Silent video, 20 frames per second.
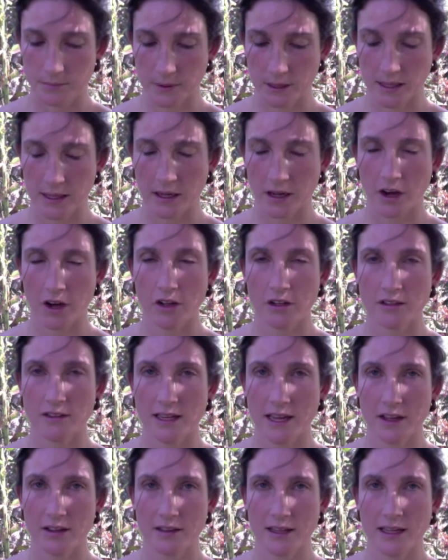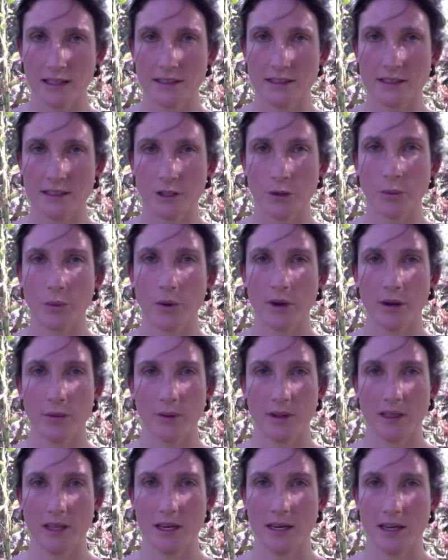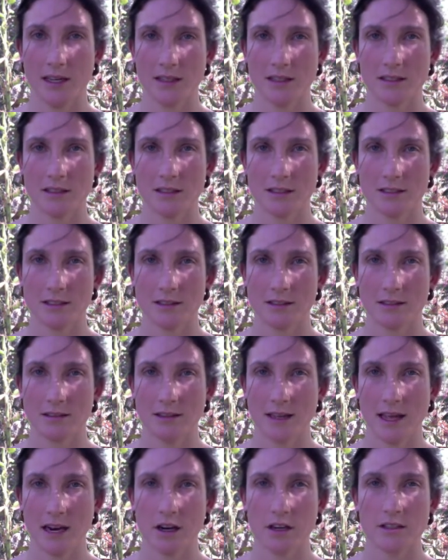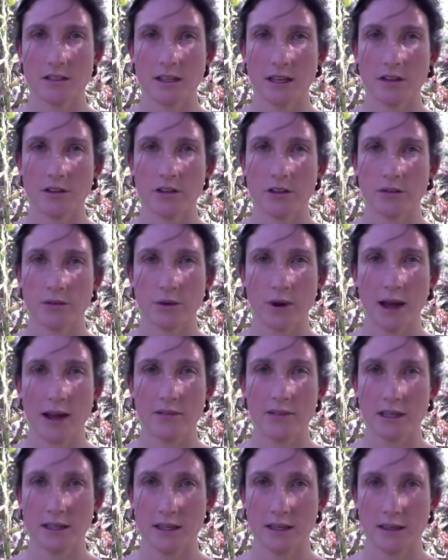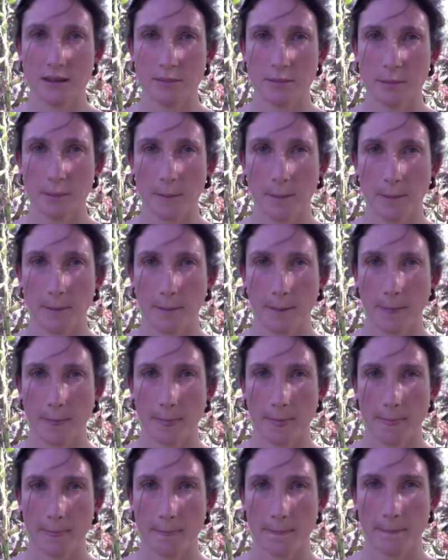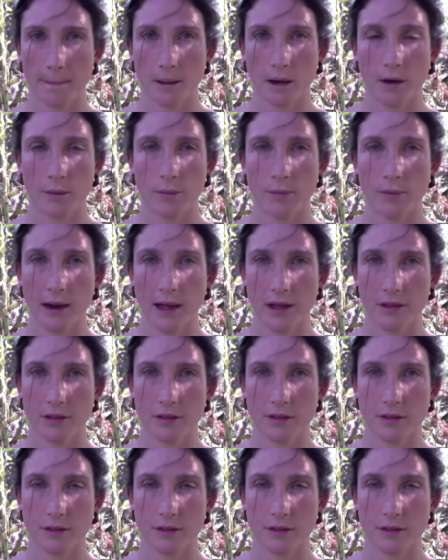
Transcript: It calls out that still point within us and our center of gravity, our breath.